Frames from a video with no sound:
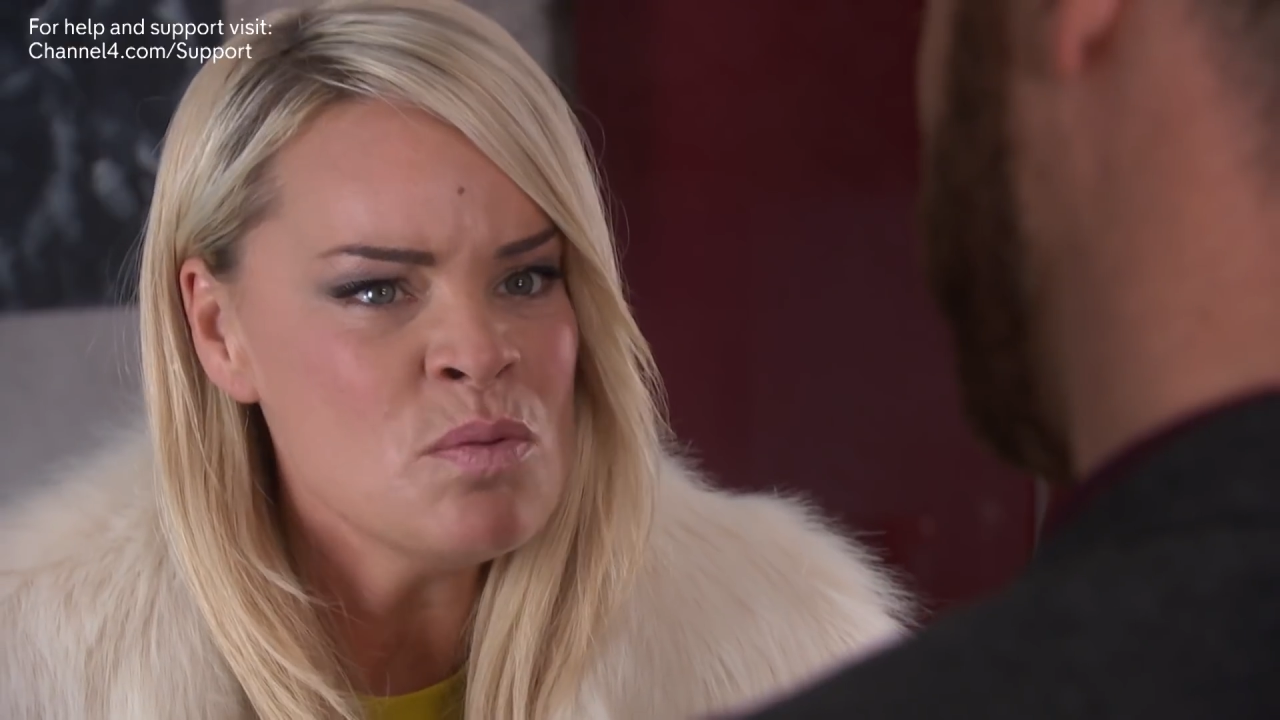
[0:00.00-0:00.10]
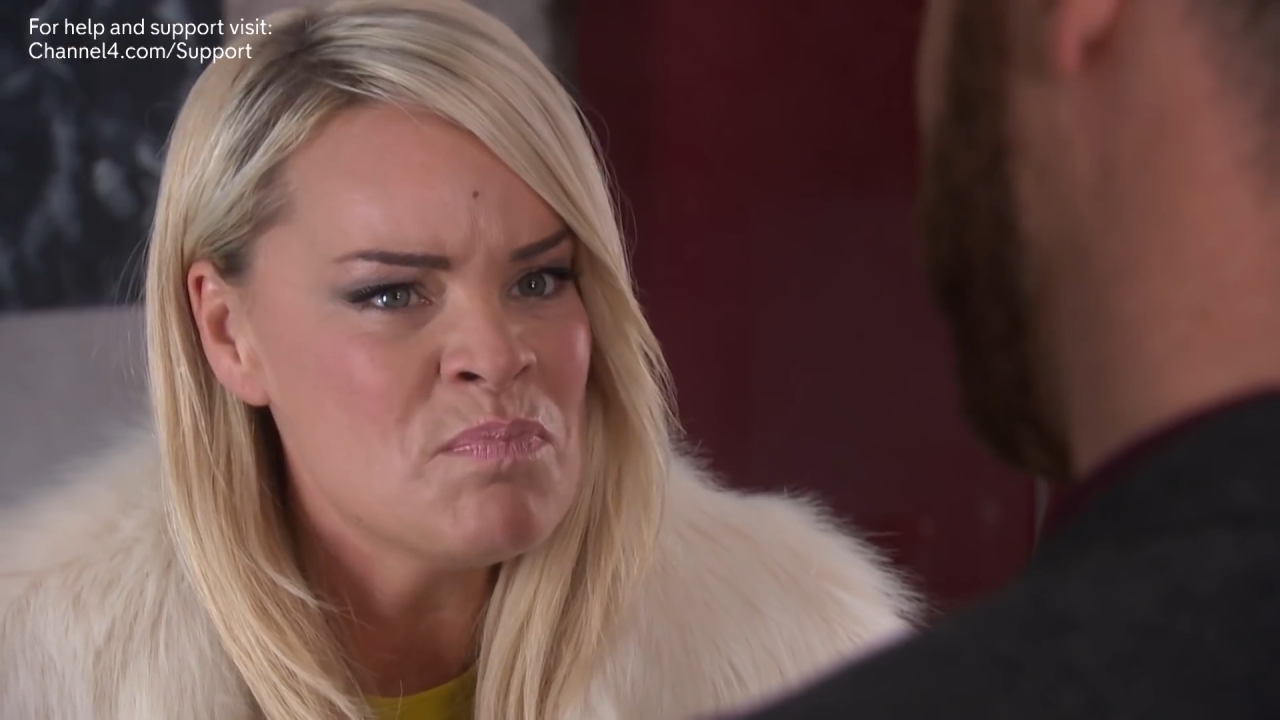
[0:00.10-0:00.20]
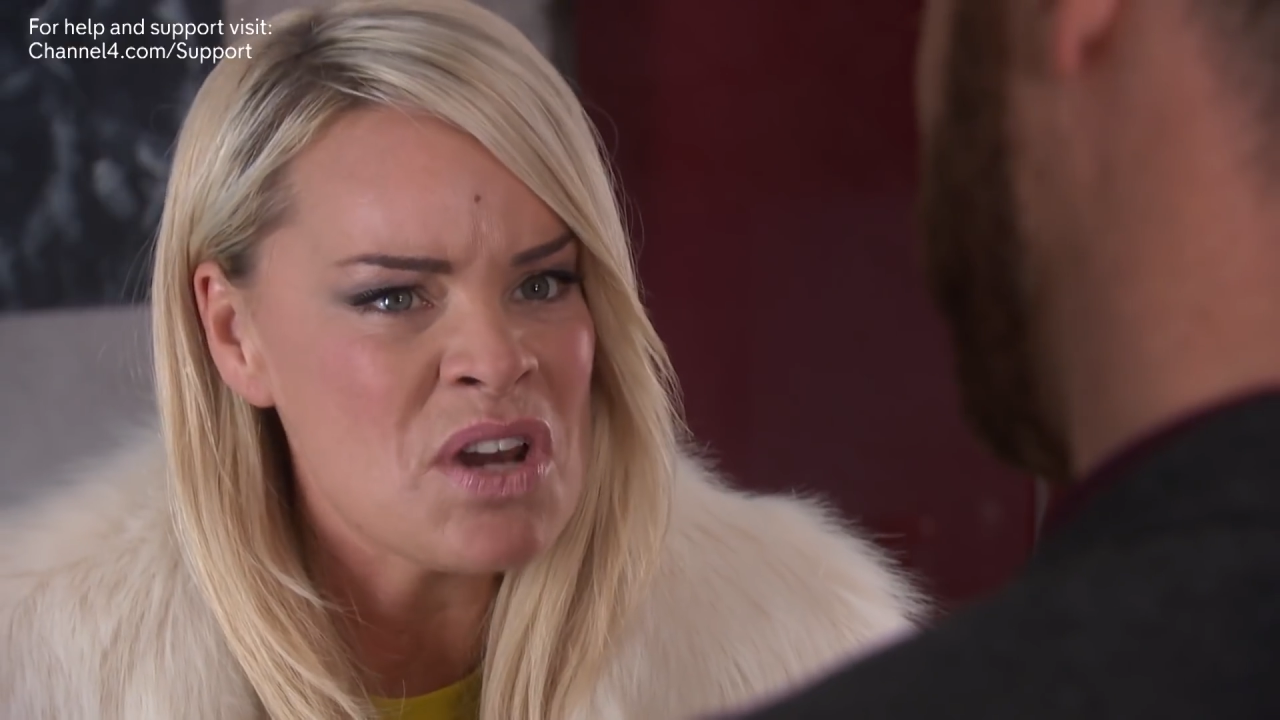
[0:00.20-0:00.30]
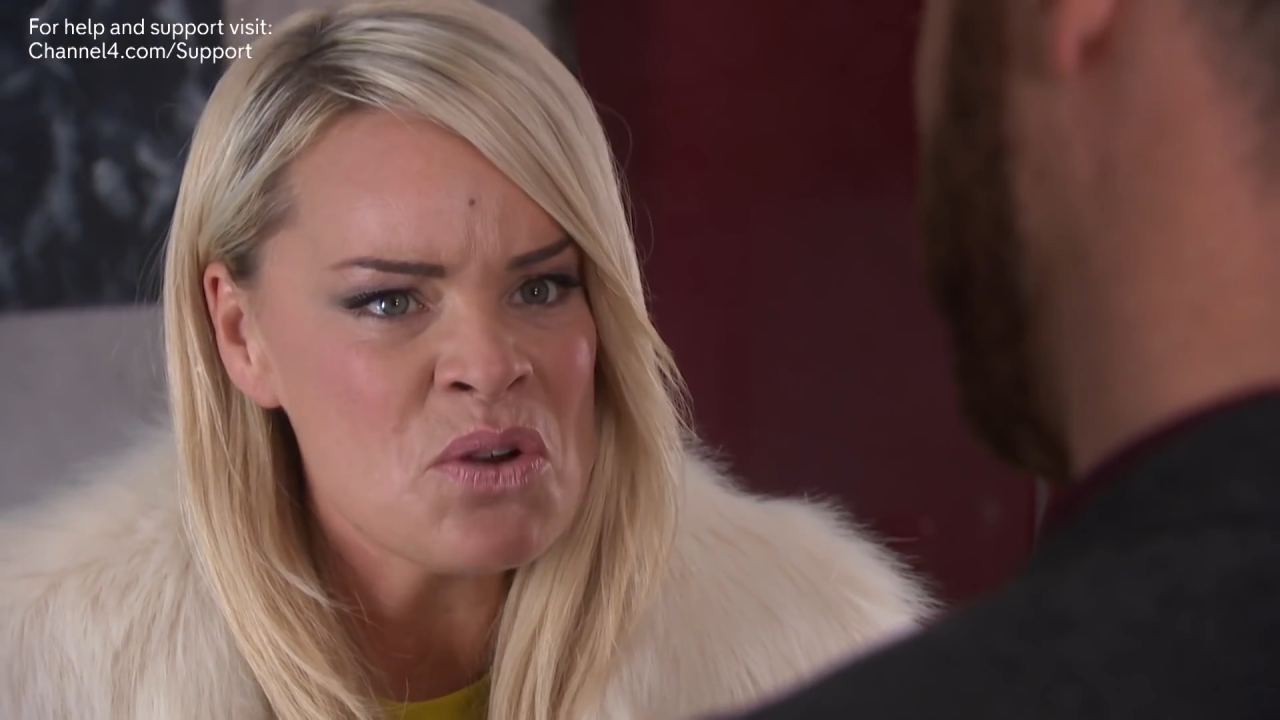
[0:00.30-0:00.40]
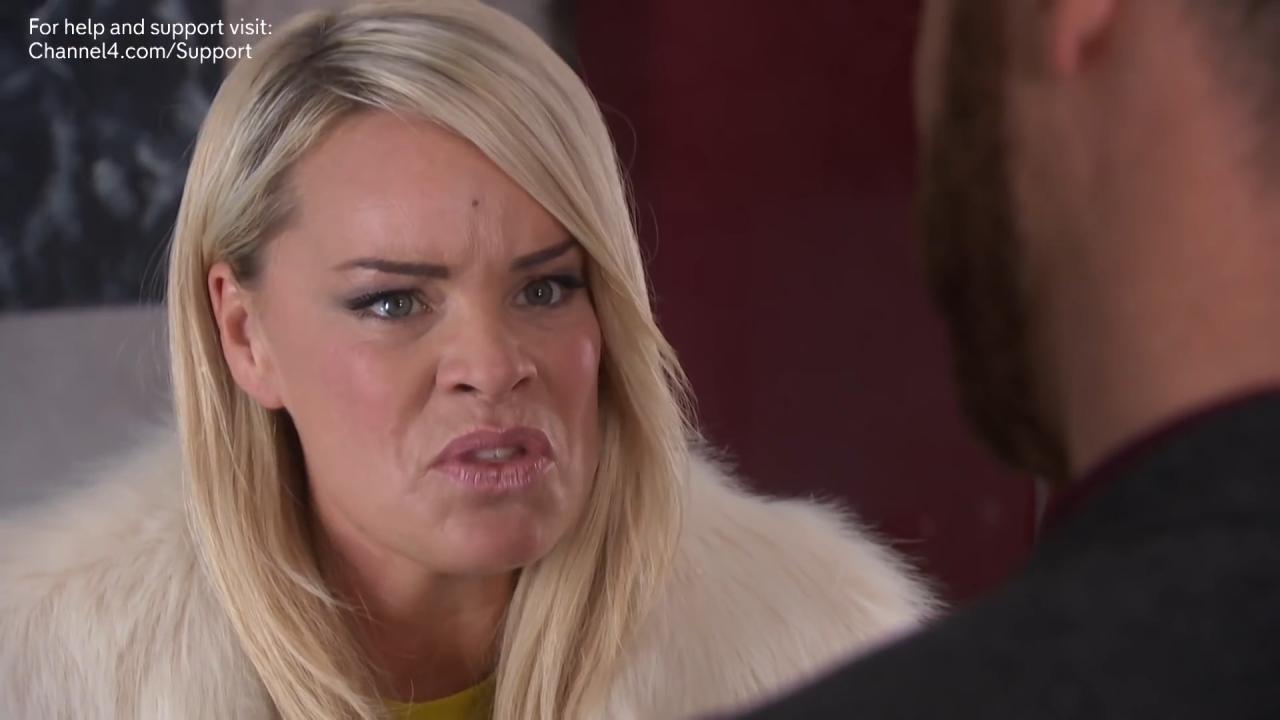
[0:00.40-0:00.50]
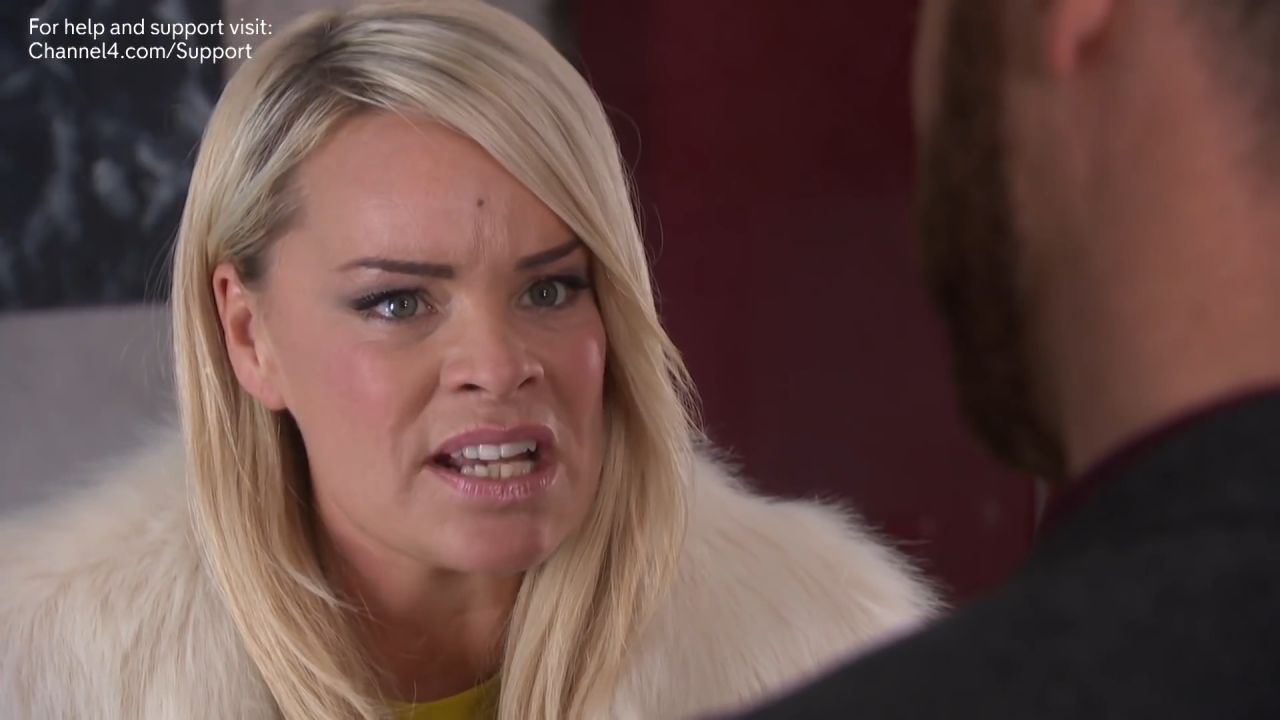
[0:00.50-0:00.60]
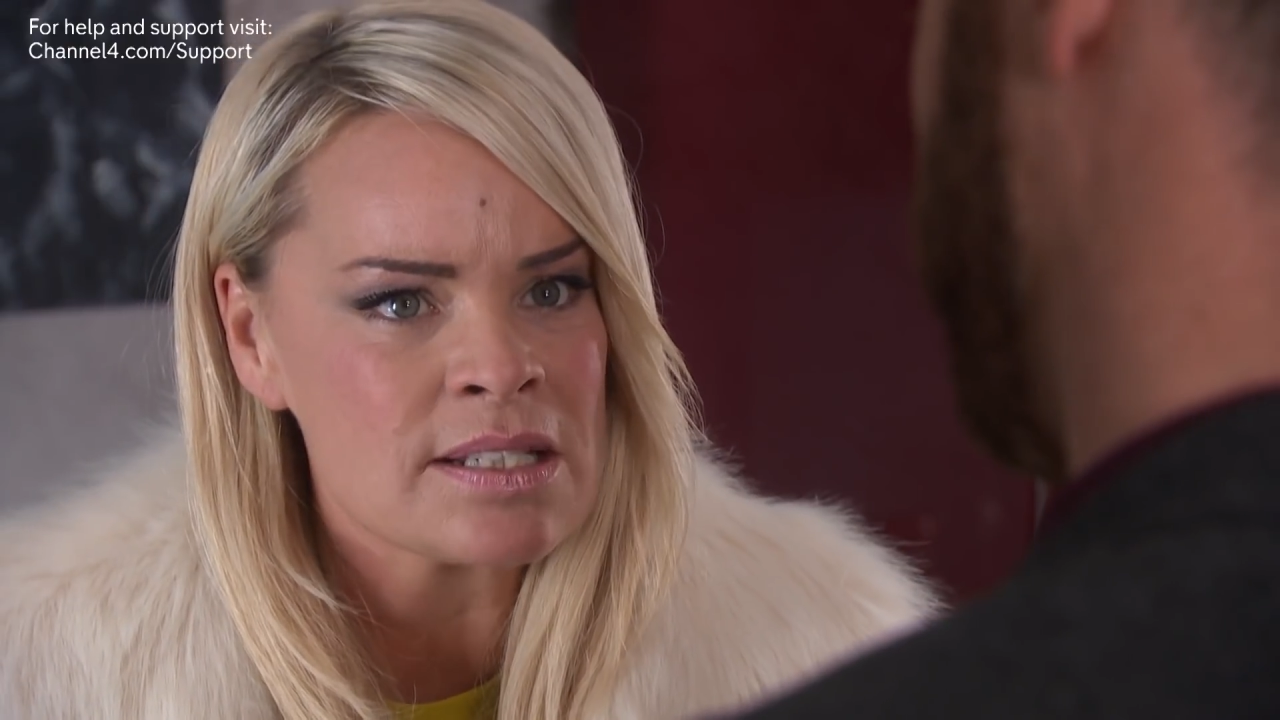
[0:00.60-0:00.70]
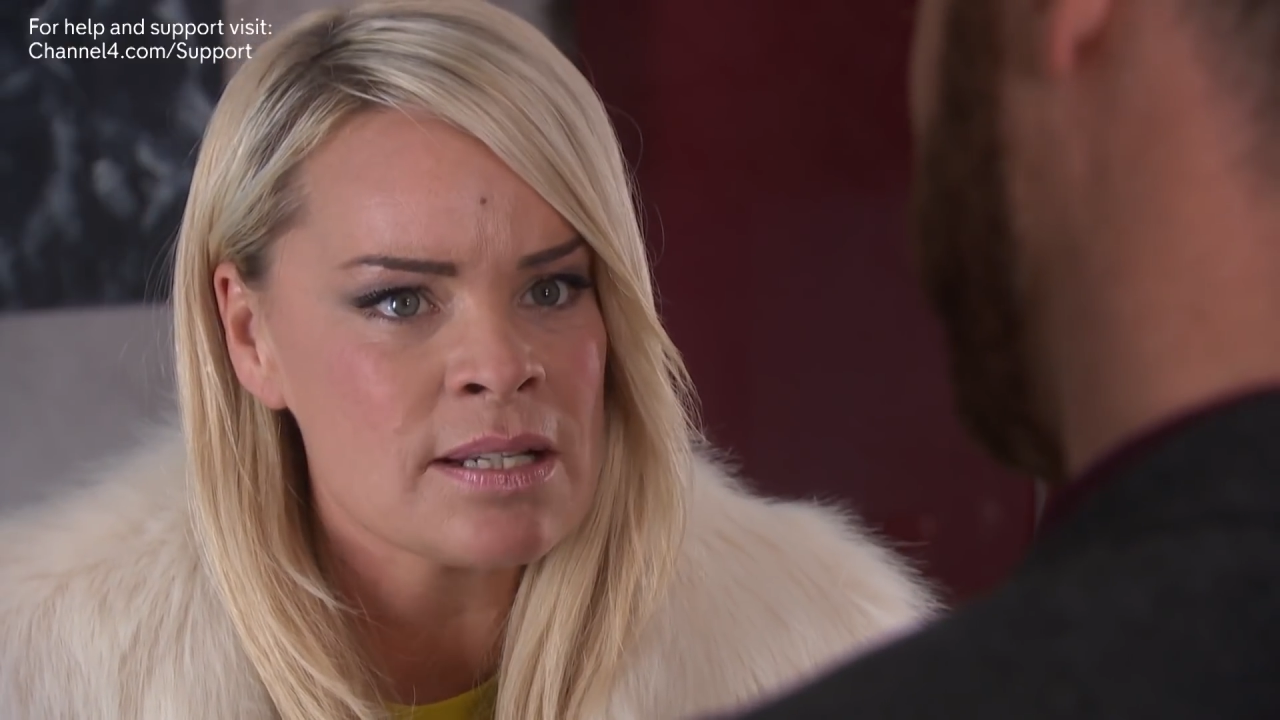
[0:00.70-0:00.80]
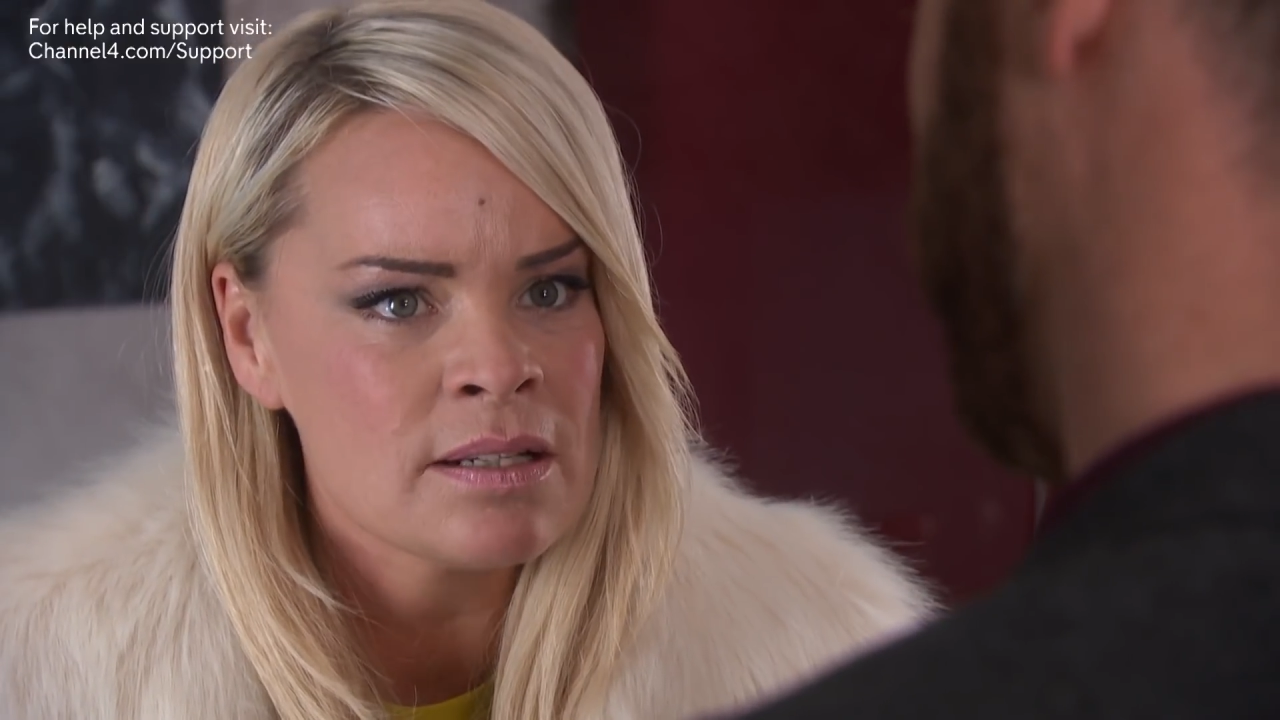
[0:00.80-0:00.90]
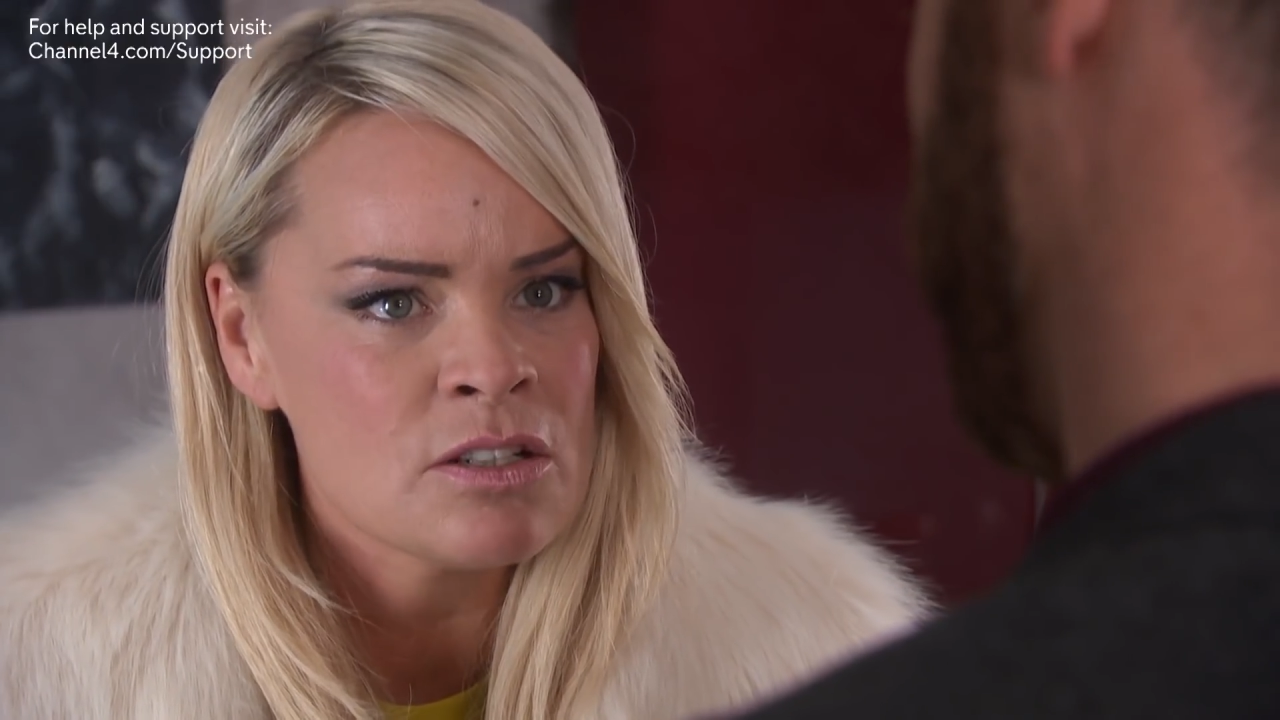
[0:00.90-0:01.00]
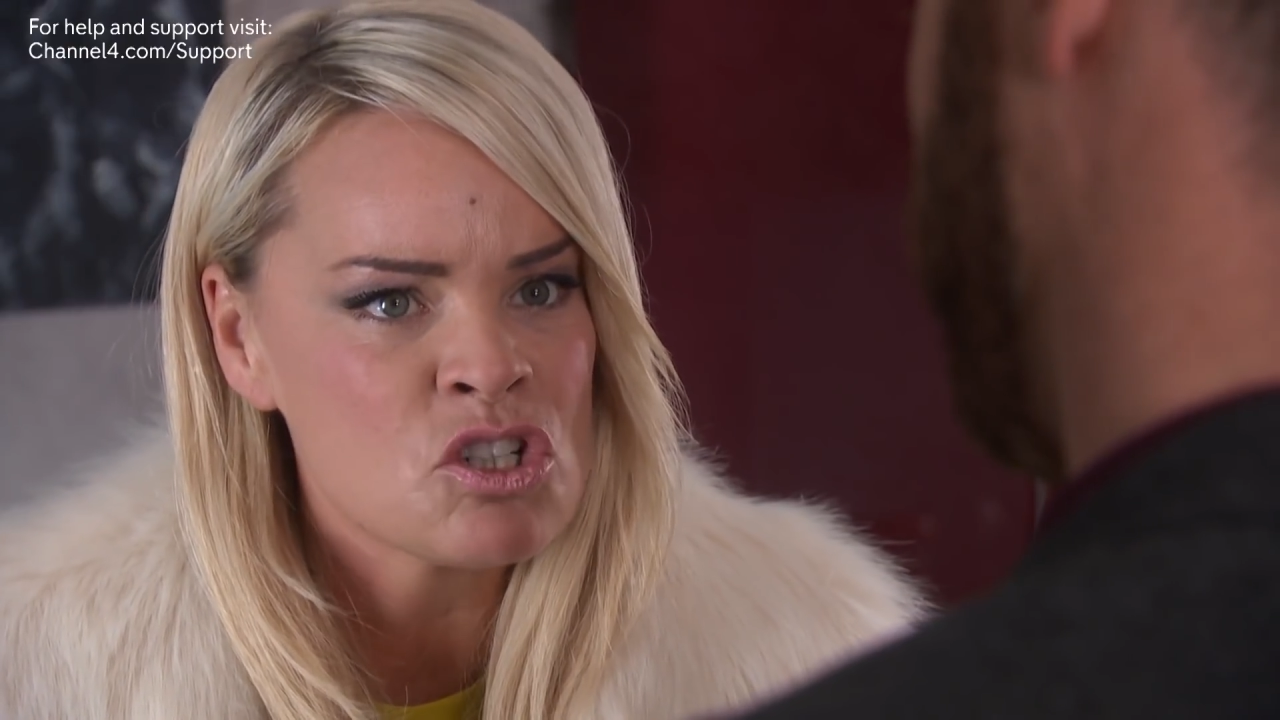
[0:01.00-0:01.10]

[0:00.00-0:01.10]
blow this,